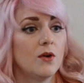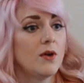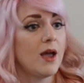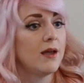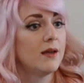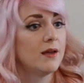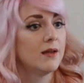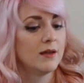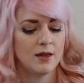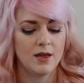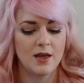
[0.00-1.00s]
Okay.
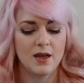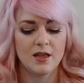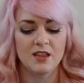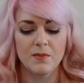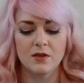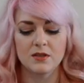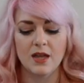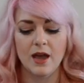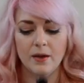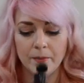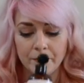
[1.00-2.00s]
It smells
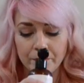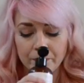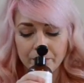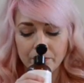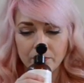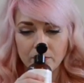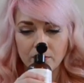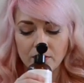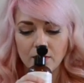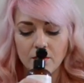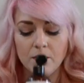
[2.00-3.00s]
like
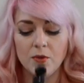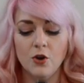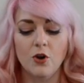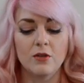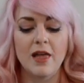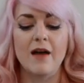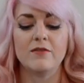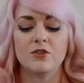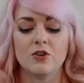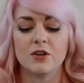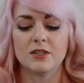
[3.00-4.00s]
pure
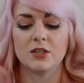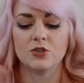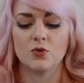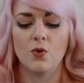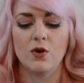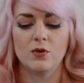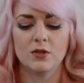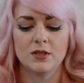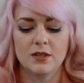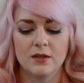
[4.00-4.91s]
lavender essential oils.